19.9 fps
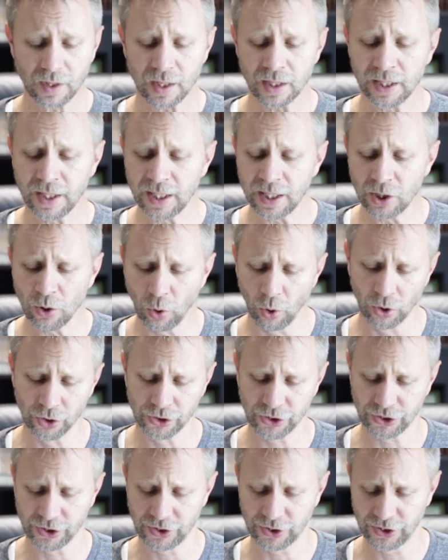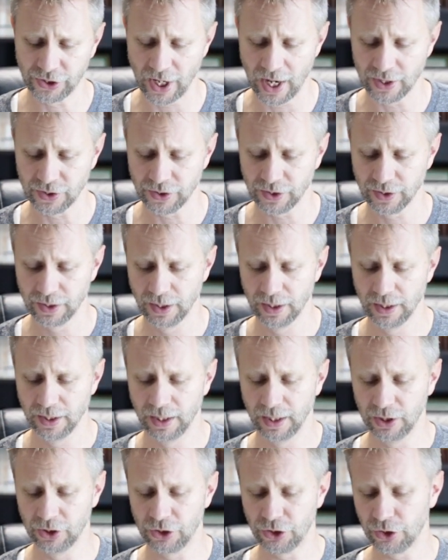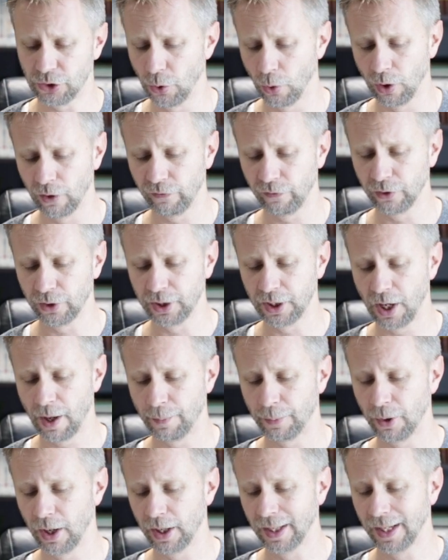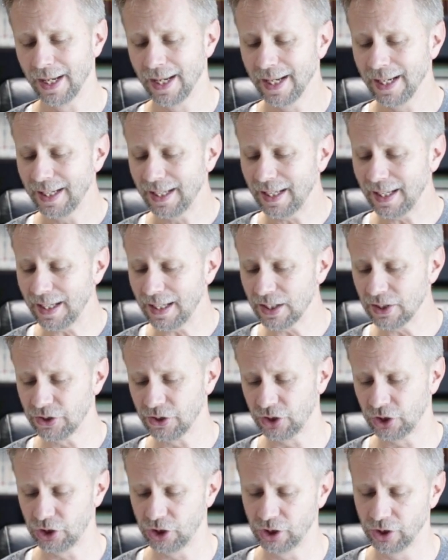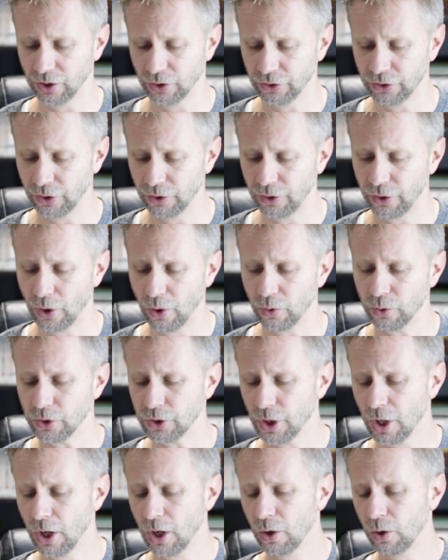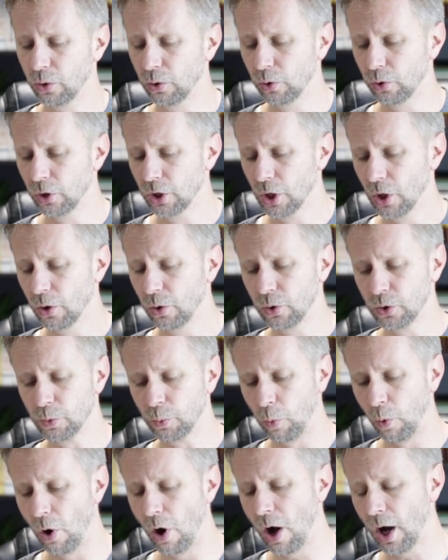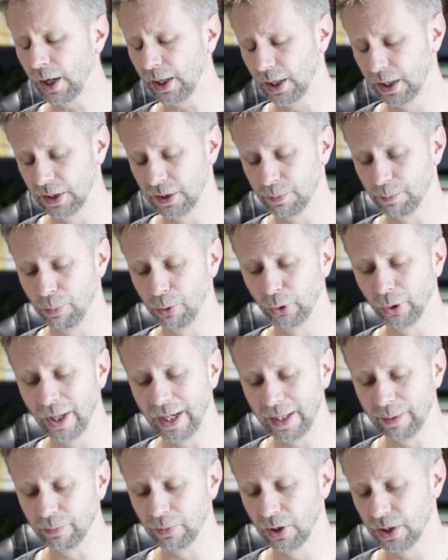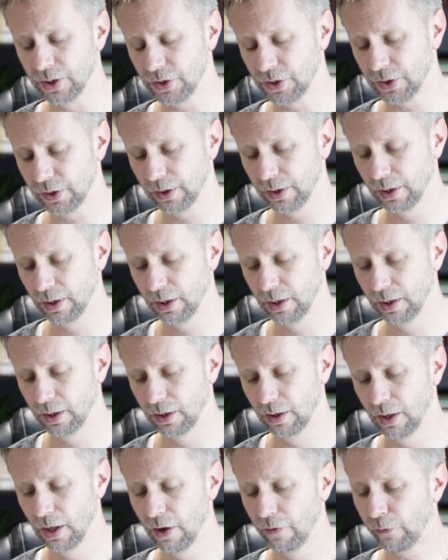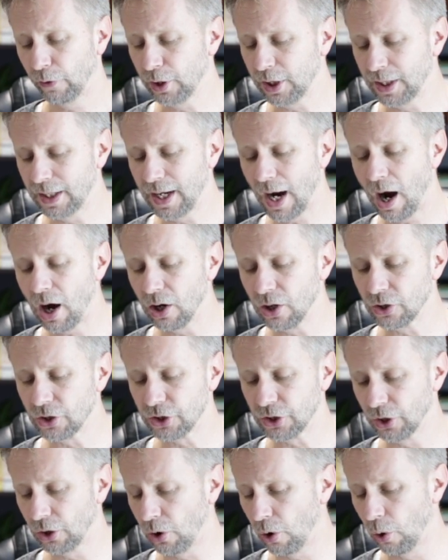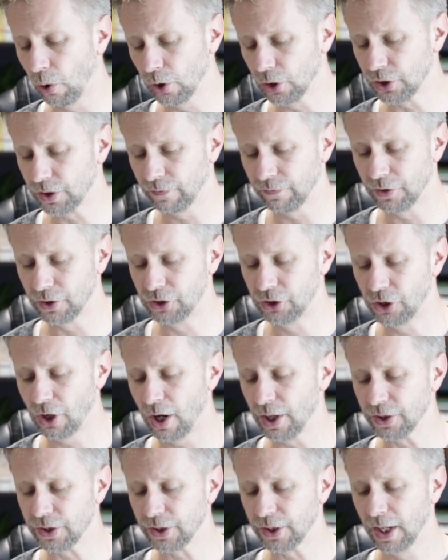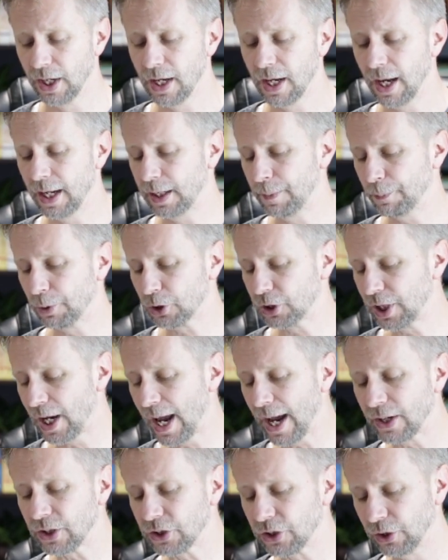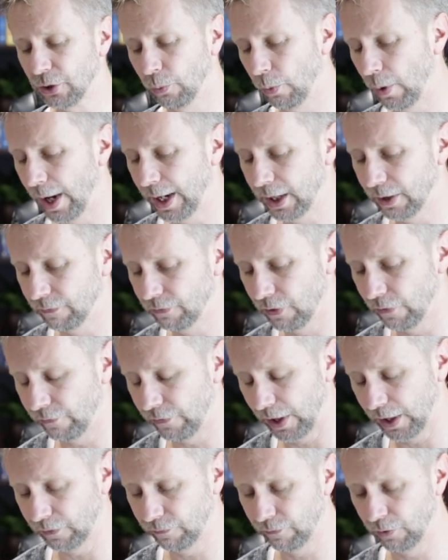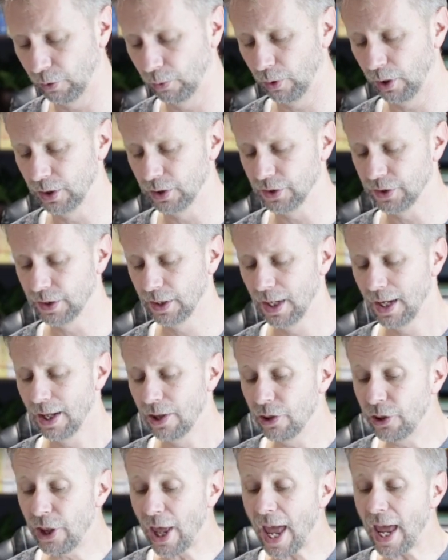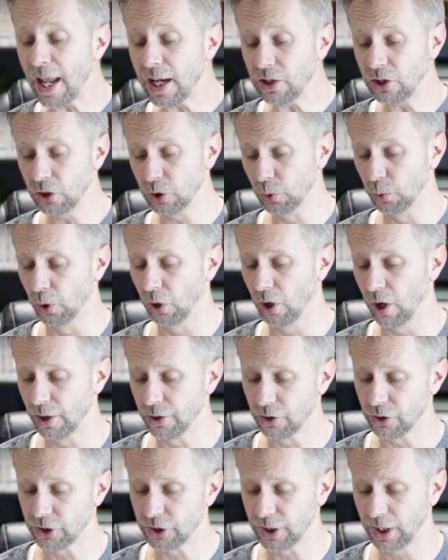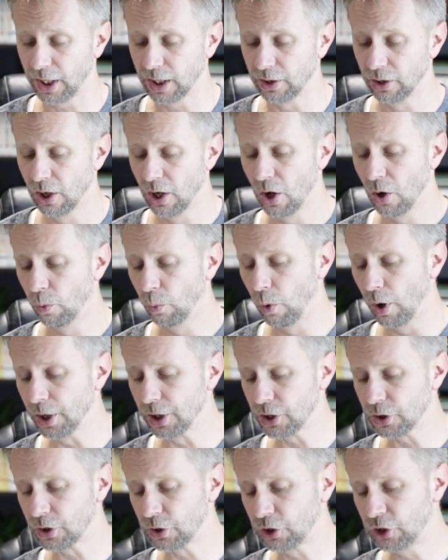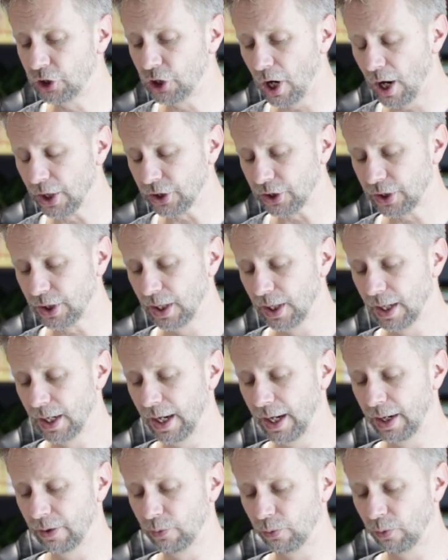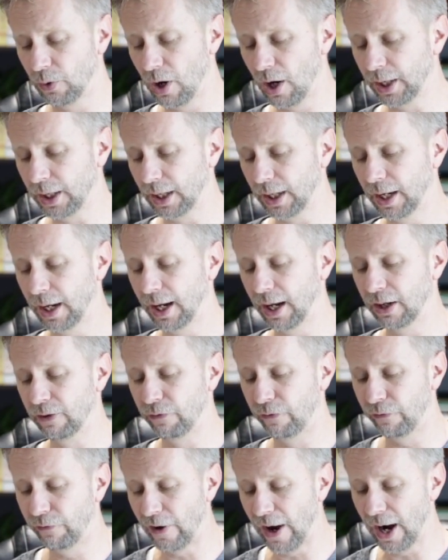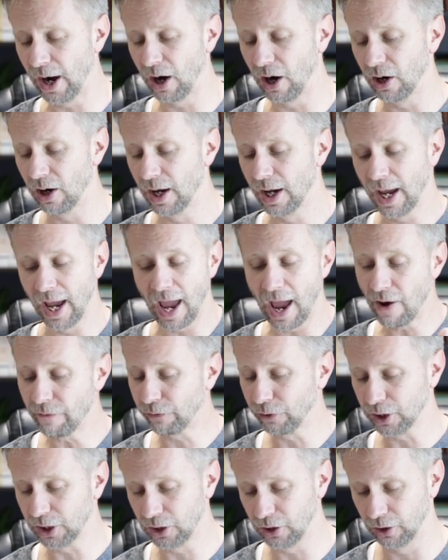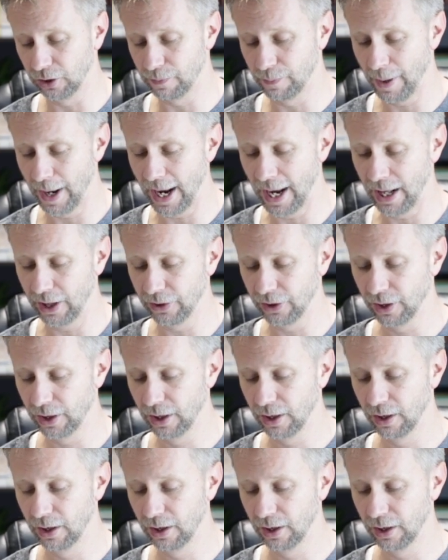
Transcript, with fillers: He holds success in store for the upright. He is a shield to those who, whose walk is blameless. For he guards the course of the just and he protects the way of the faithful ones. Then you will understand what is just and right and fair, every good path.